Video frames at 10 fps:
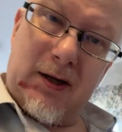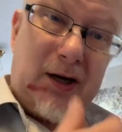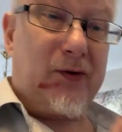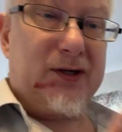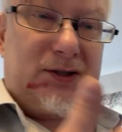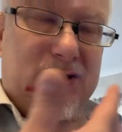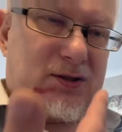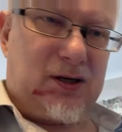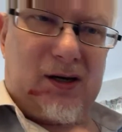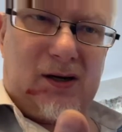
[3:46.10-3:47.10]
There is
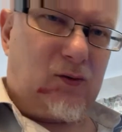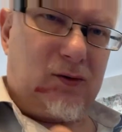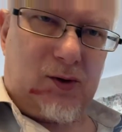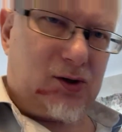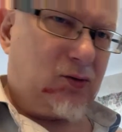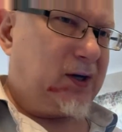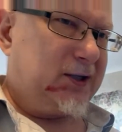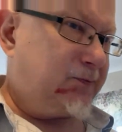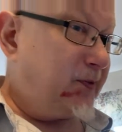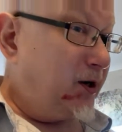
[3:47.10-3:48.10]
almost
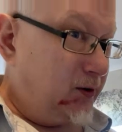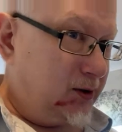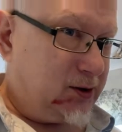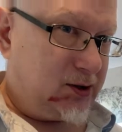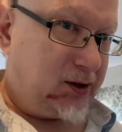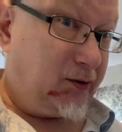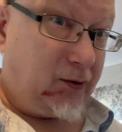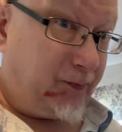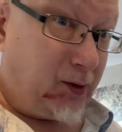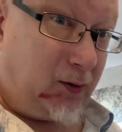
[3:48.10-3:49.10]
transparent
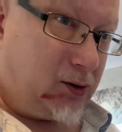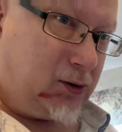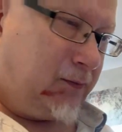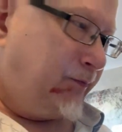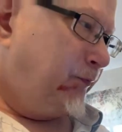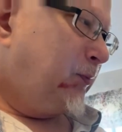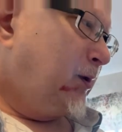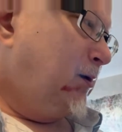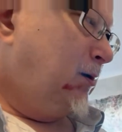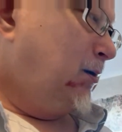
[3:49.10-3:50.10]
syrup also,
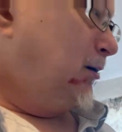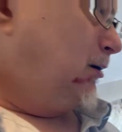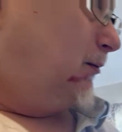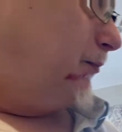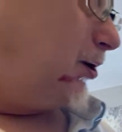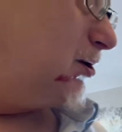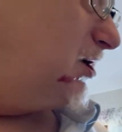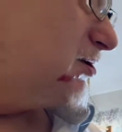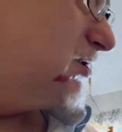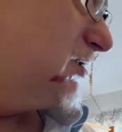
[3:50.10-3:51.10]
but
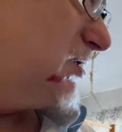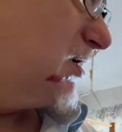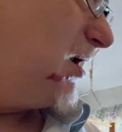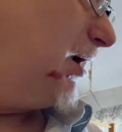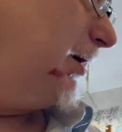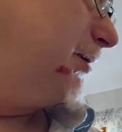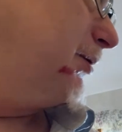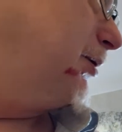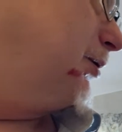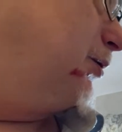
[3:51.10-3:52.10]
this is the kind
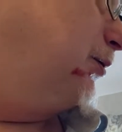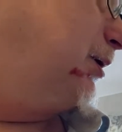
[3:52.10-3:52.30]
you